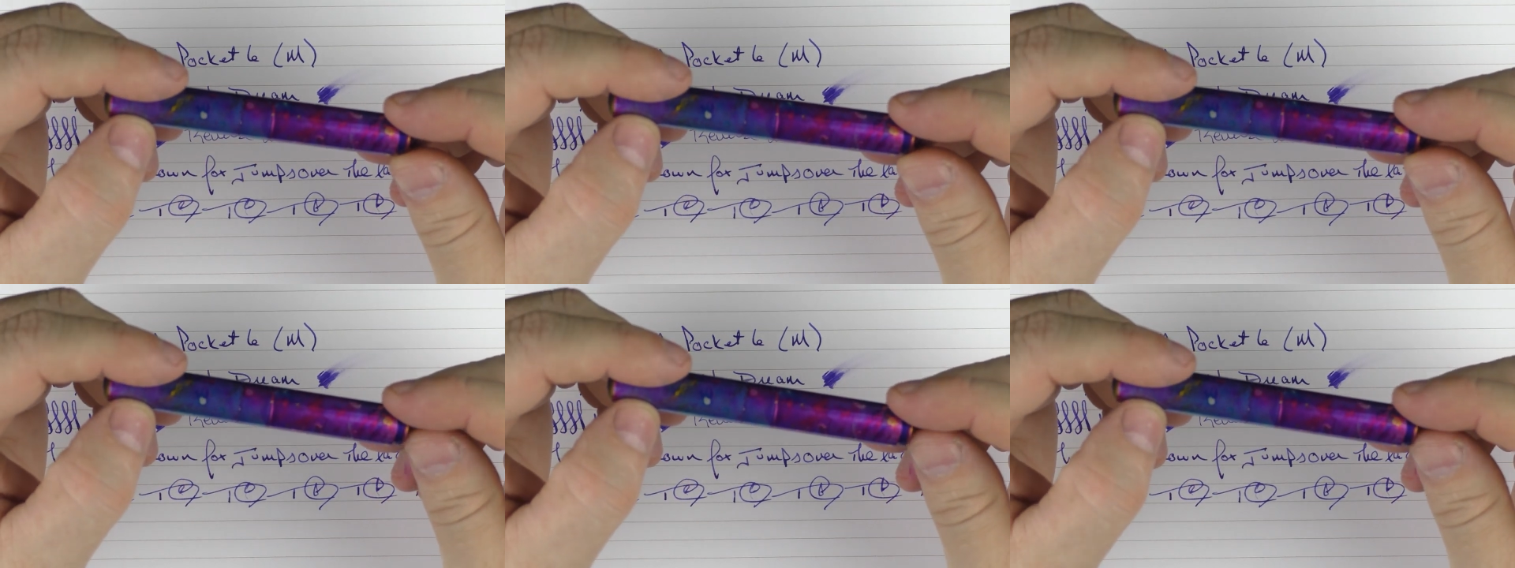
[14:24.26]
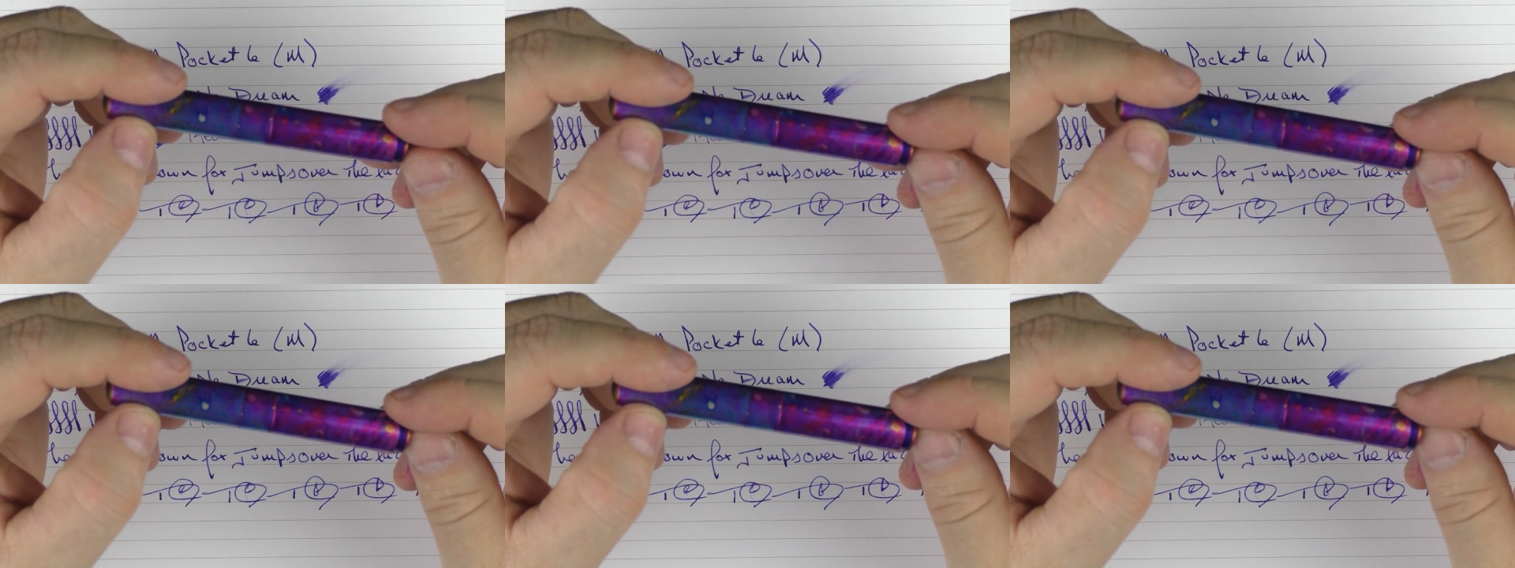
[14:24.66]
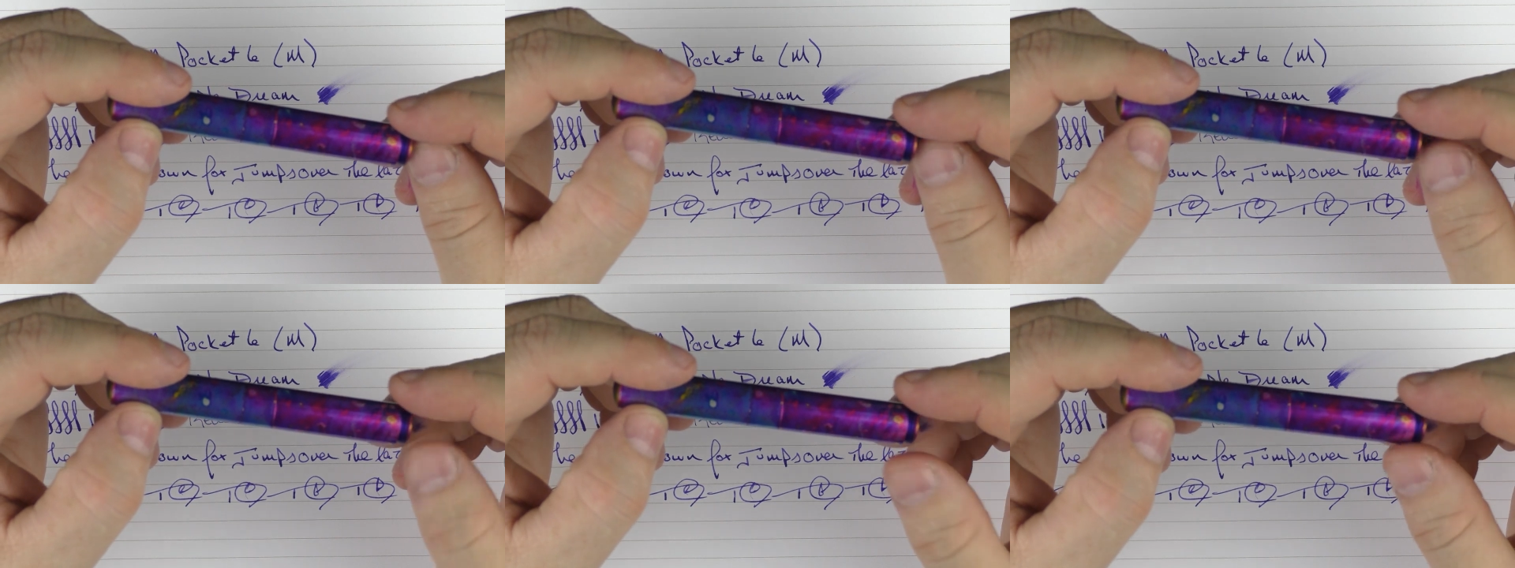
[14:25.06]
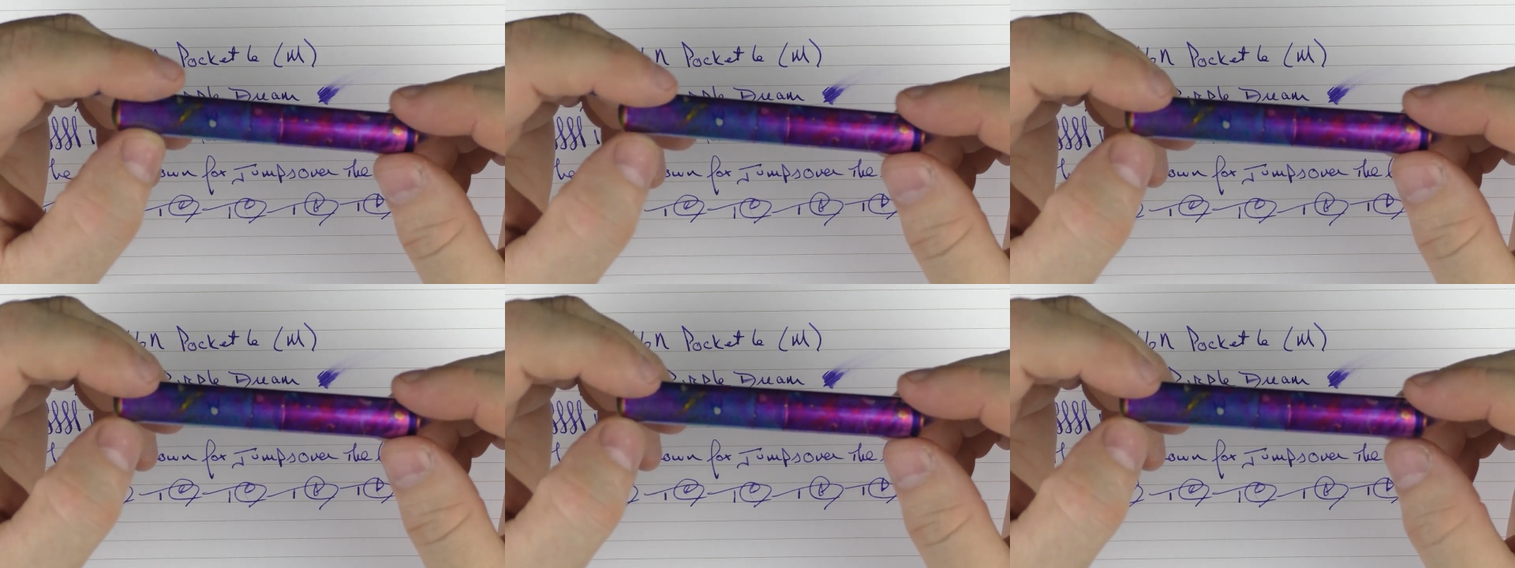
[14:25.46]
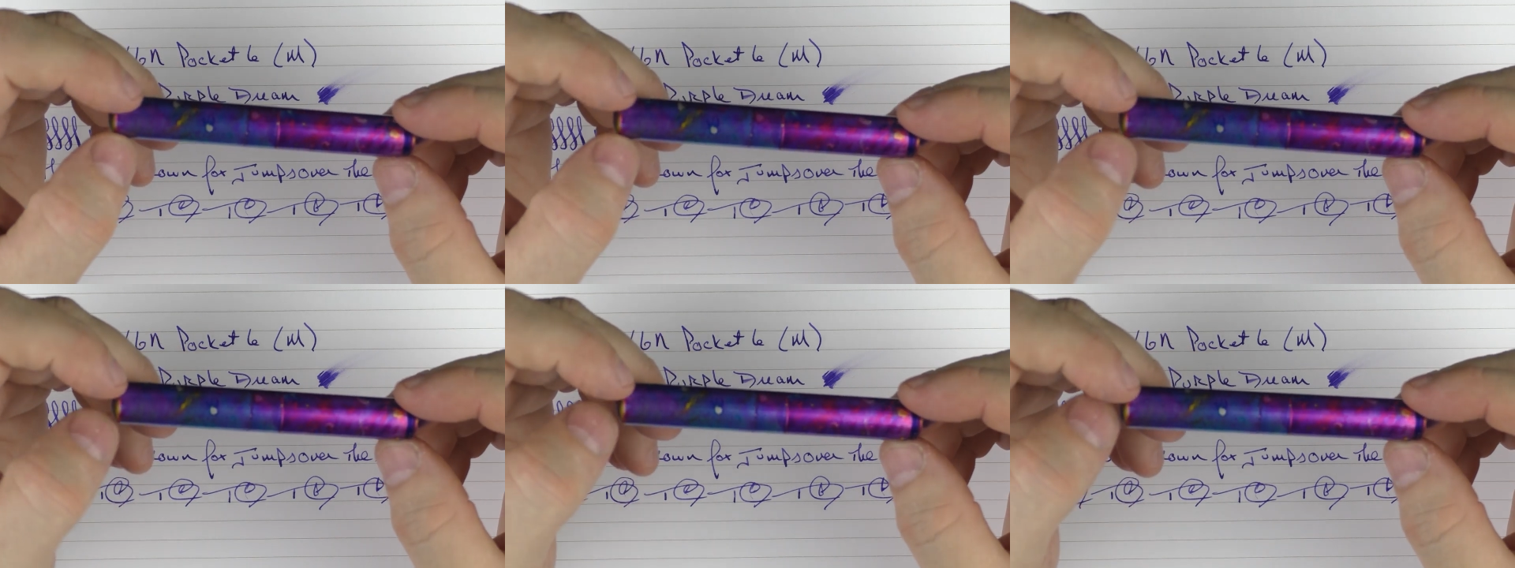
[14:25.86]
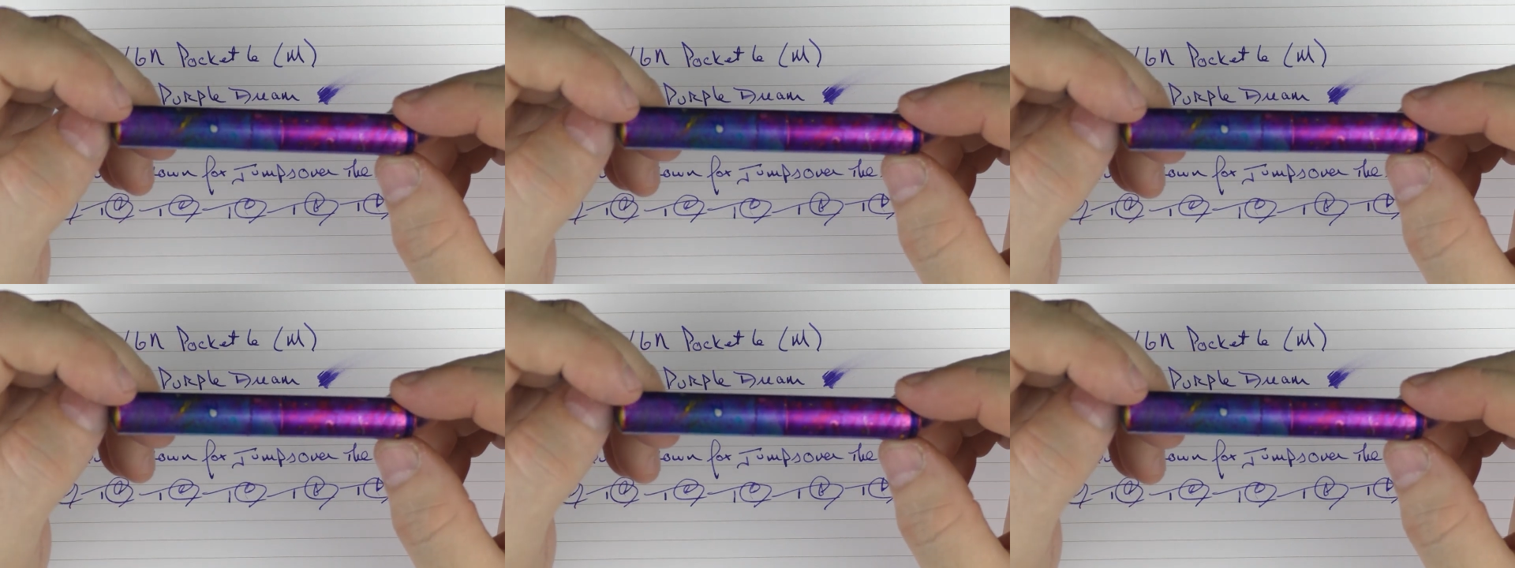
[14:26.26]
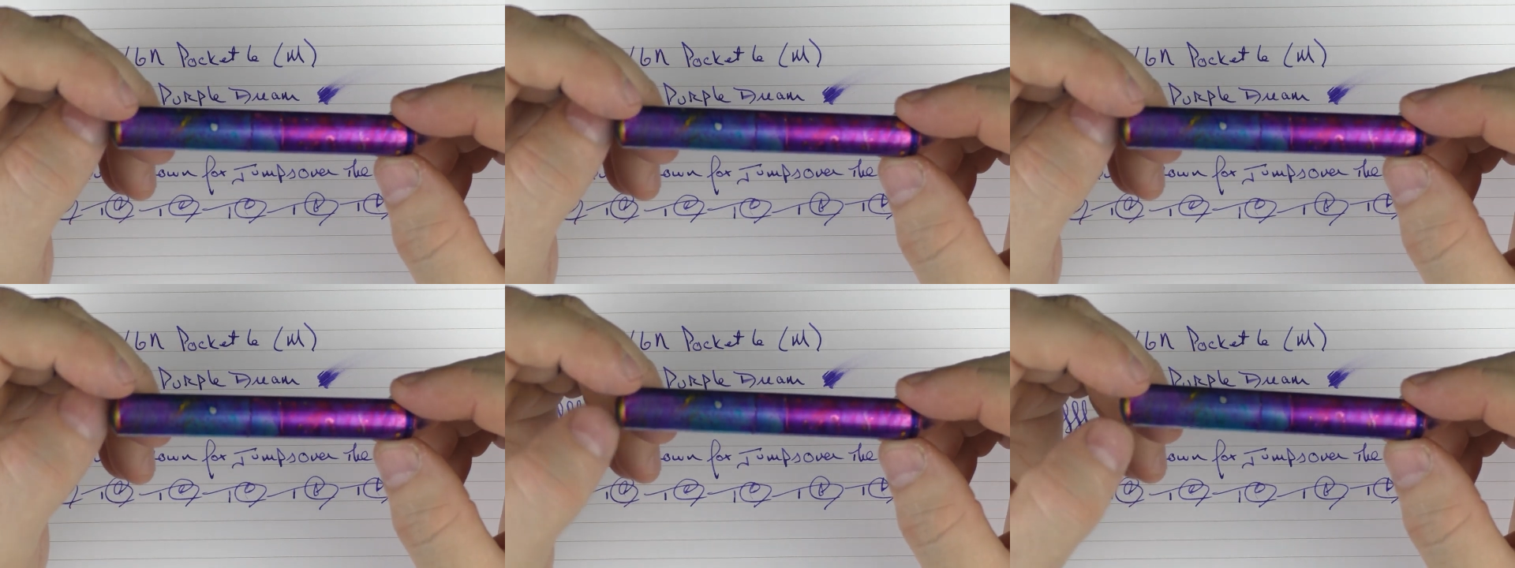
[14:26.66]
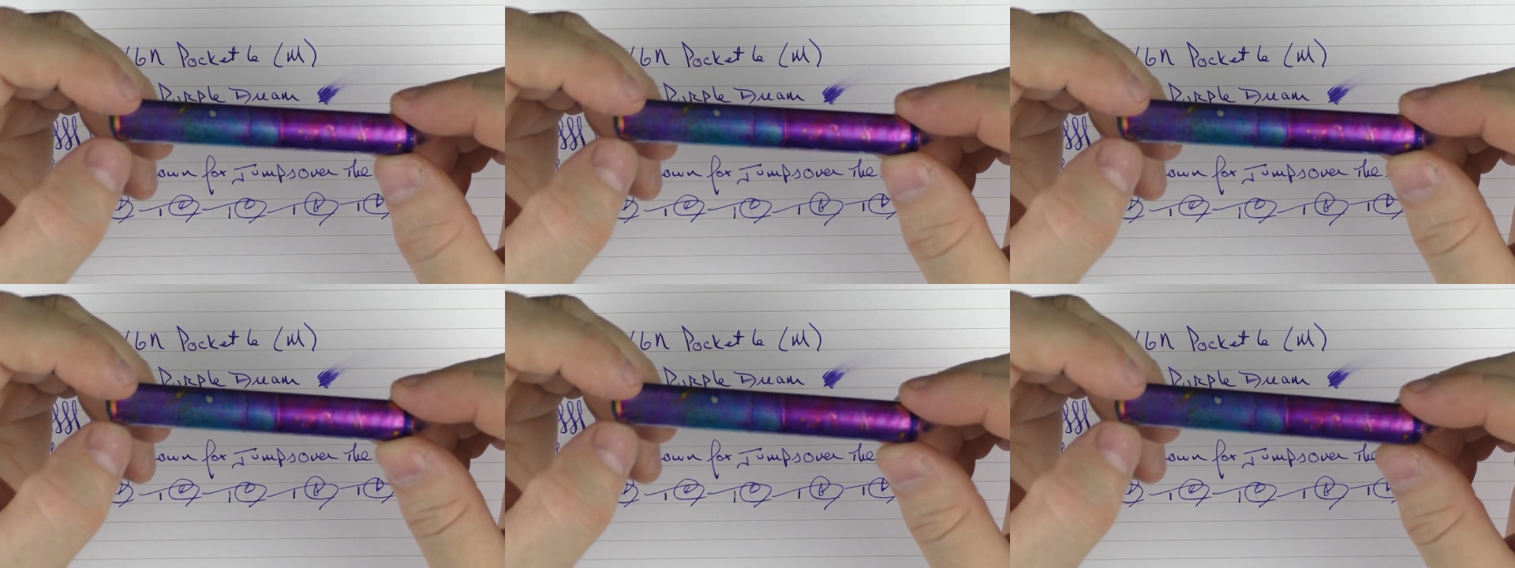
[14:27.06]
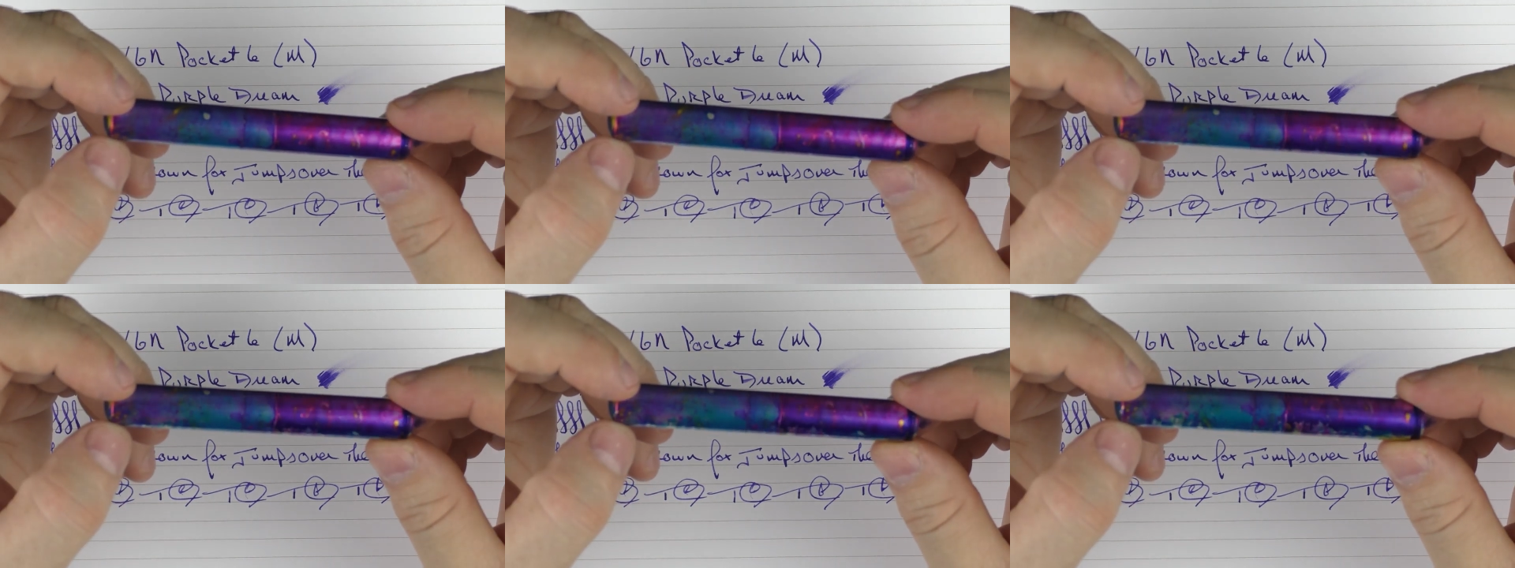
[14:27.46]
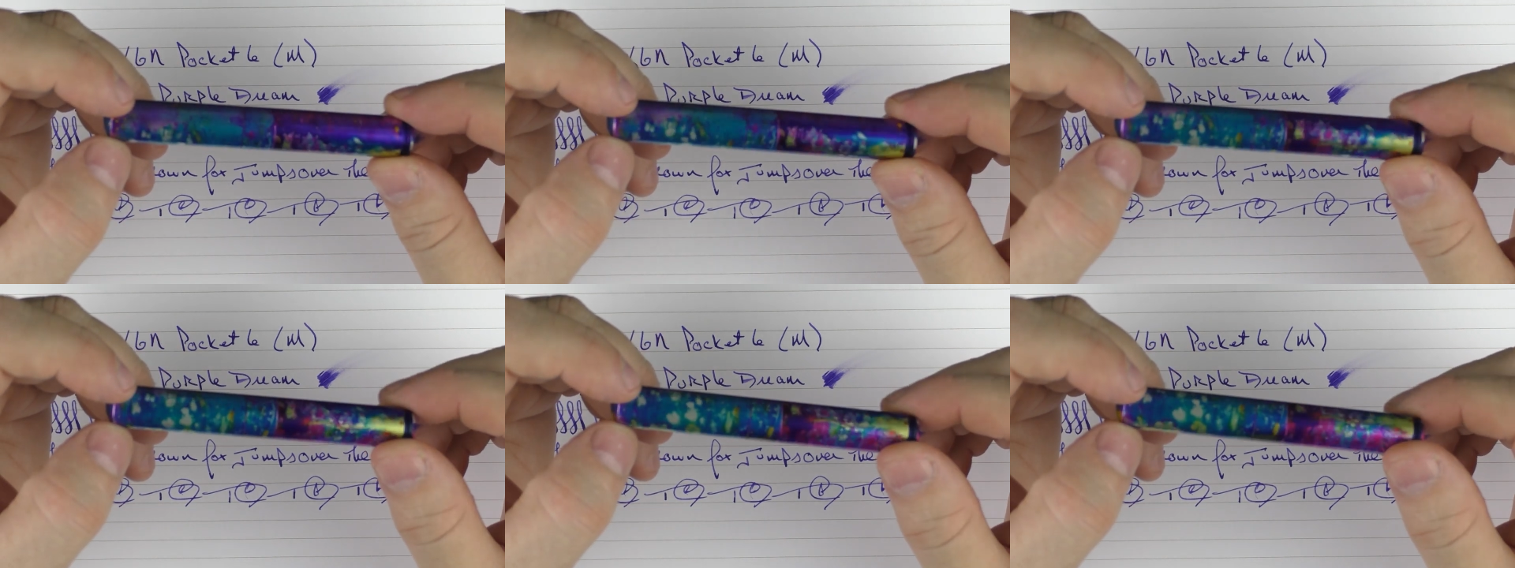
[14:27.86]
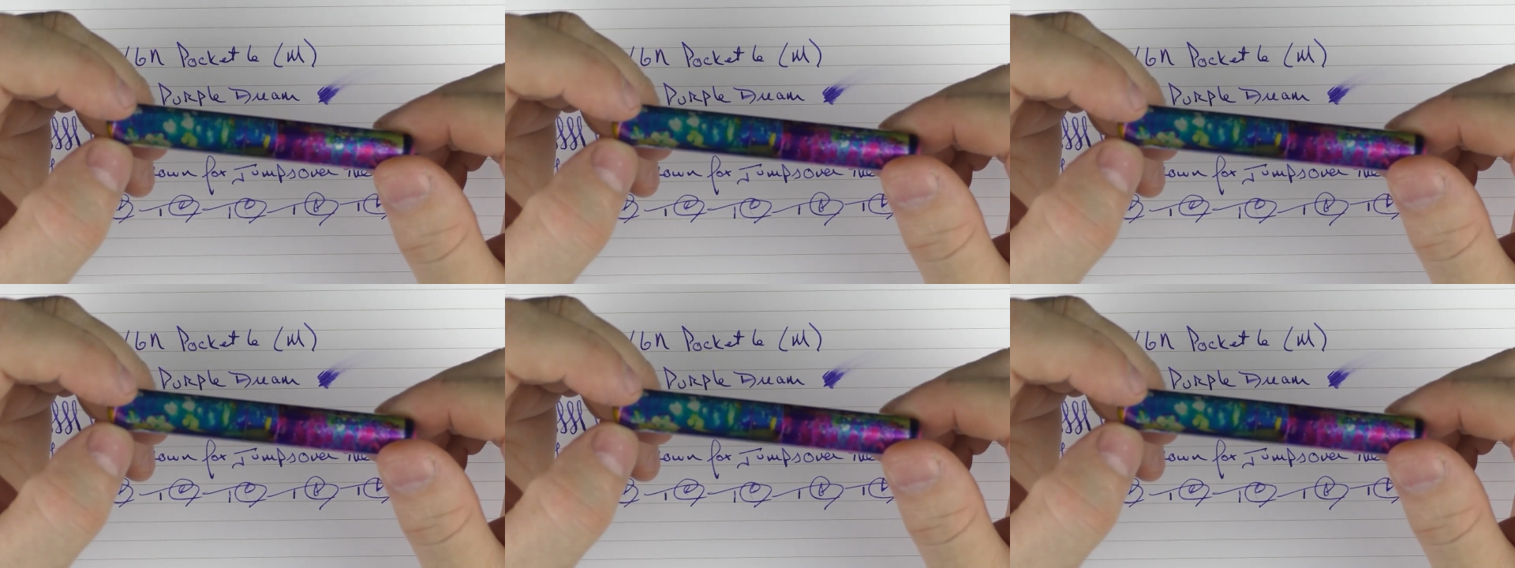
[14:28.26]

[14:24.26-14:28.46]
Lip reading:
No face is visible, so there are no lips to read.